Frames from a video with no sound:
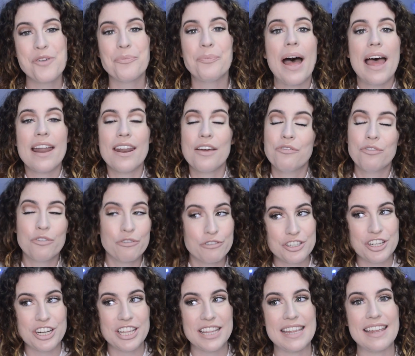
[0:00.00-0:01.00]
but
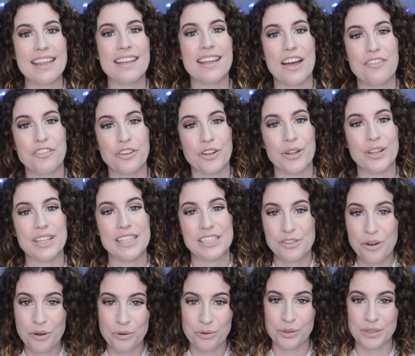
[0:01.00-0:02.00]
unfortunately CoverGirl
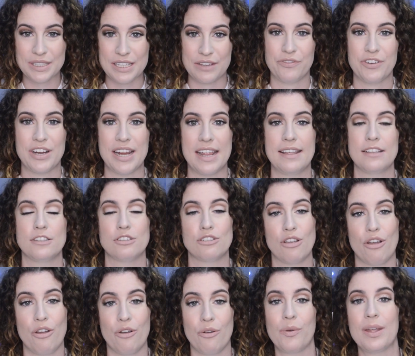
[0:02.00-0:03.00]
is not cruelty-free,
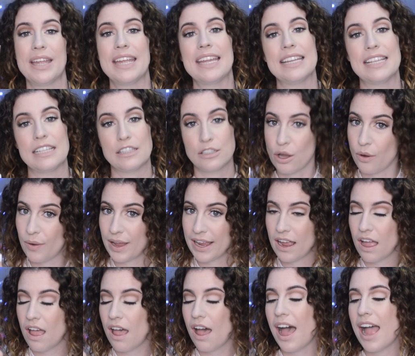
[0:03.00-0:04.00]
so it is going.